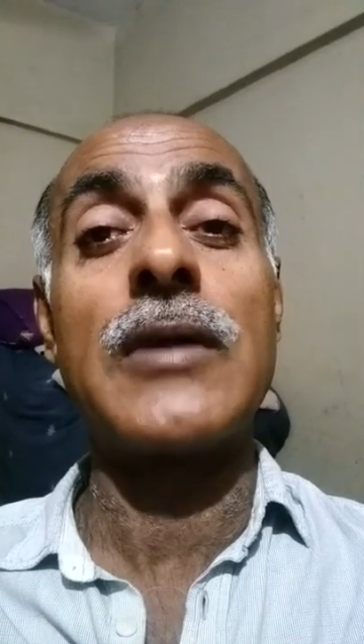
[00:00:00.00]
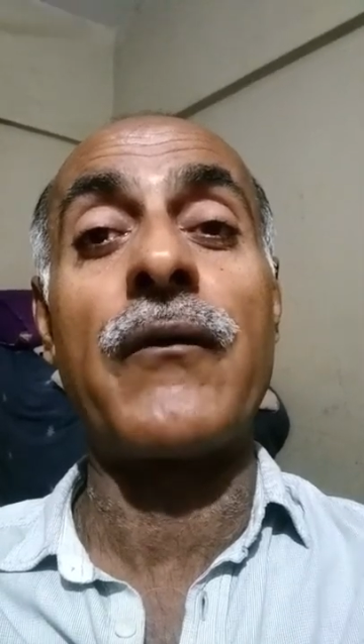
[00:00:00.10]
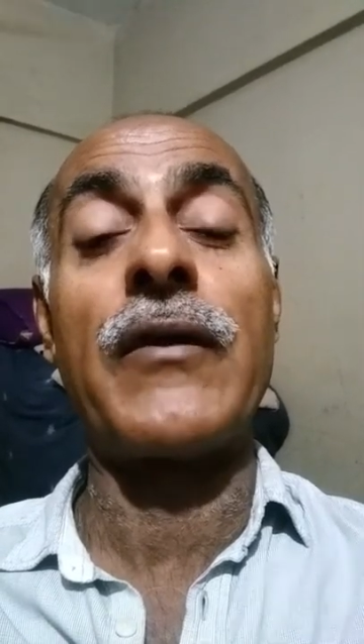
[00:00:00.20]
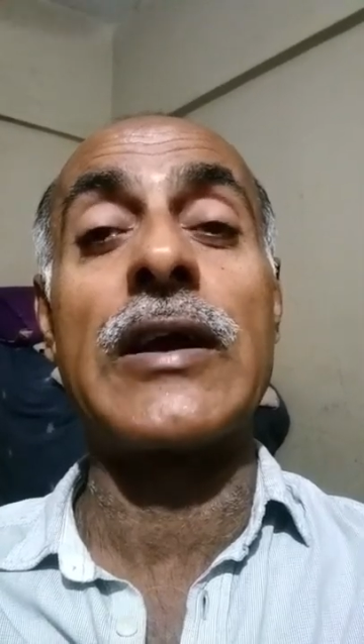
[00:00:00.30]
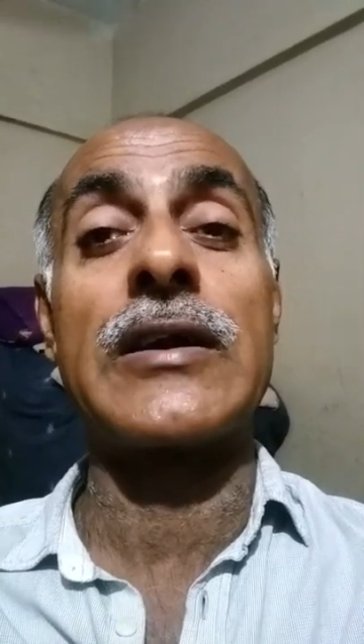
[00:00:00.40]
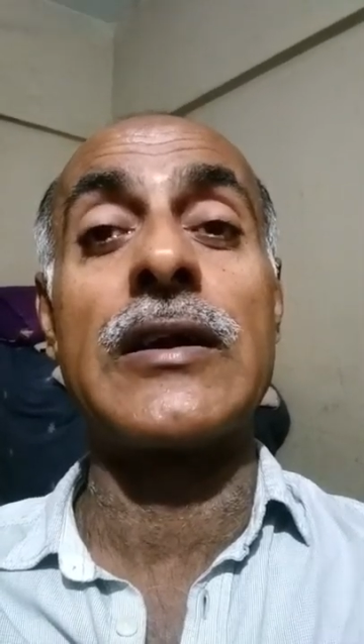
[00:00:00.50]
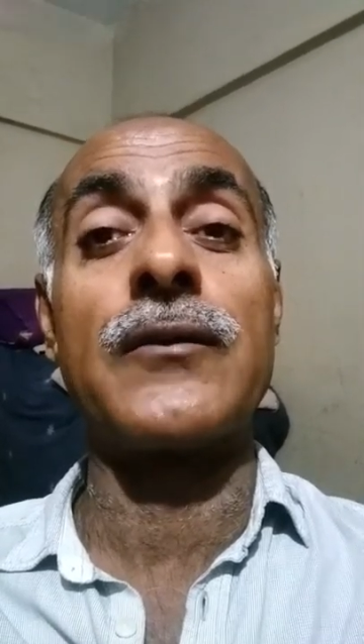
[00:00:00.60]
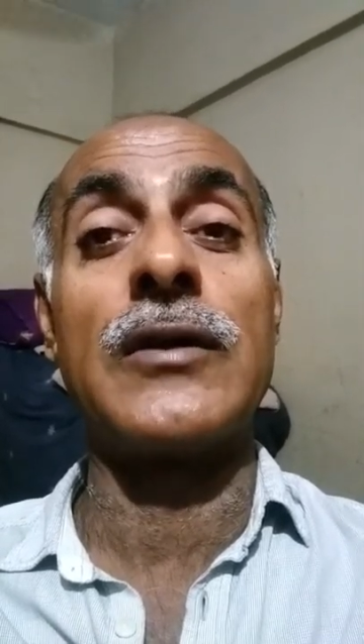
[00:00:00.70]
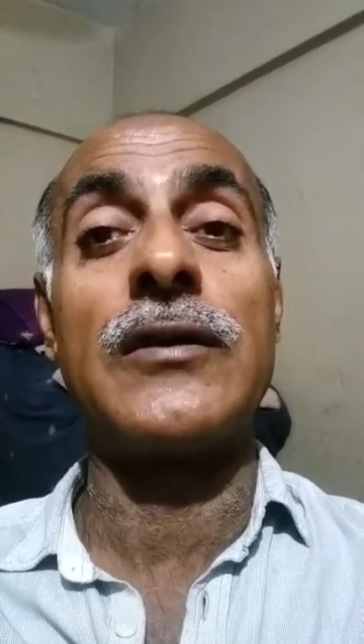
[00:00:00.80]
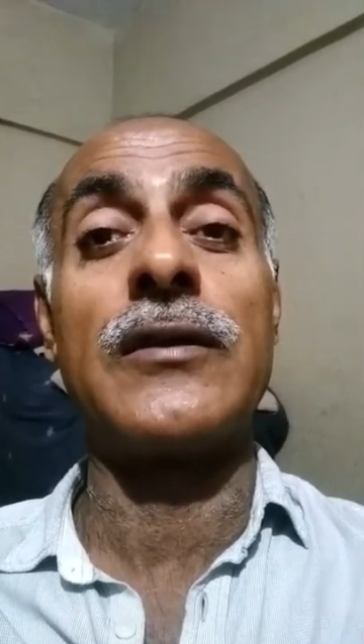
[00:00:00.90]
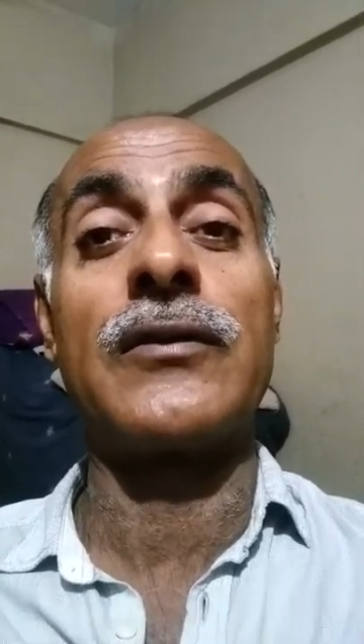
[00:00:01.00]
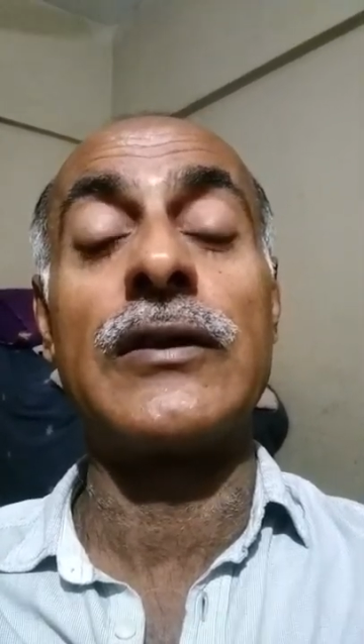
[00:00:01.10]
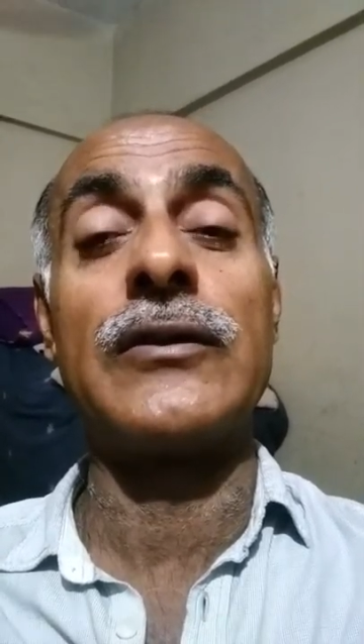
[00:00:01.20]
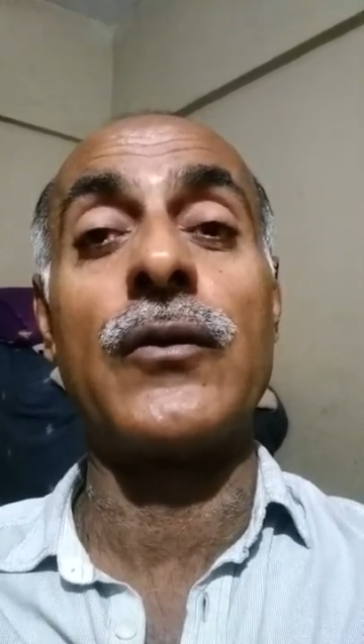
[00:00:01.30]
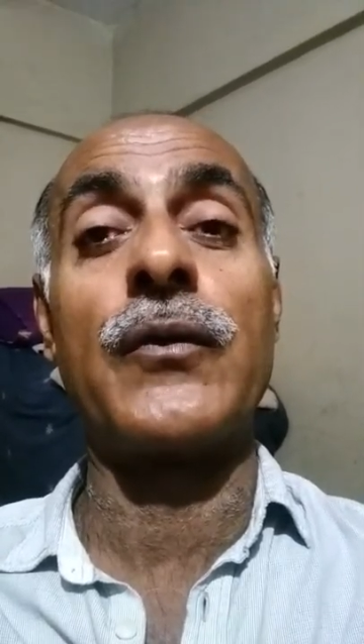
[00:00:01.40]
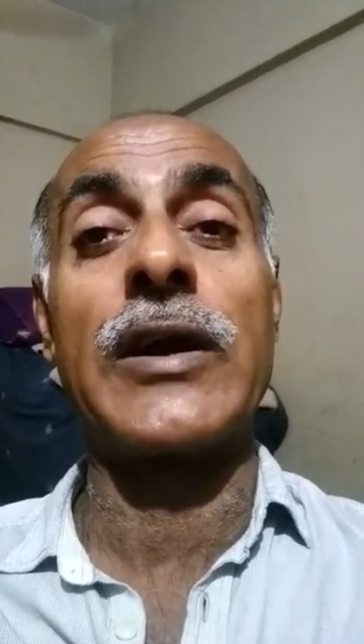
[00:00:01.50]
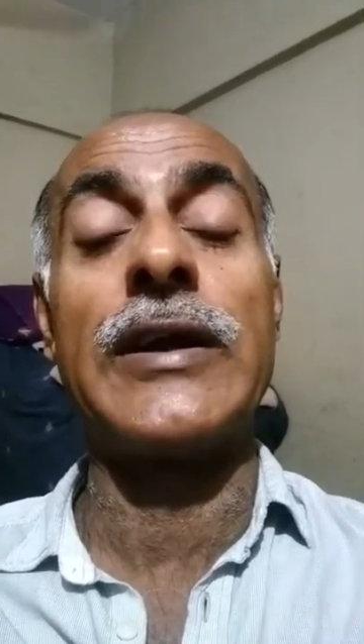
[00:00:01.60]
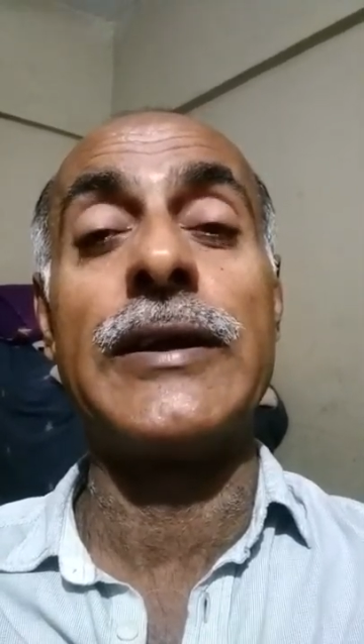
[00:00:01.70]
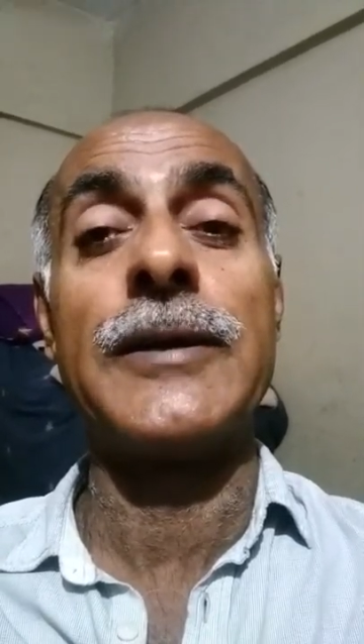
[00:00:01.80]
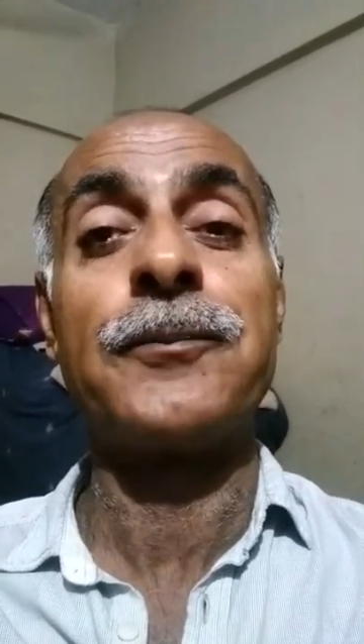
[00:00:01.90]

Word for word: affected with schizophrenia